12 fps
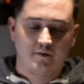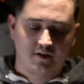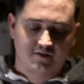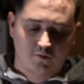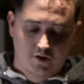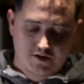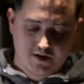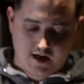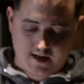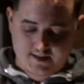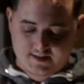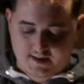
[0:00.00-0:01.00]
This one
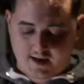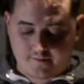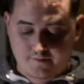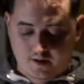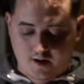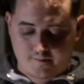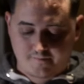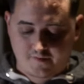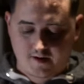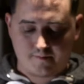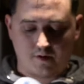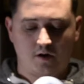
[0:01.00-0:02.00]
does have the carbon
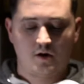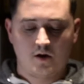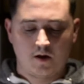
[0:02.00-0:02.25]
fiber,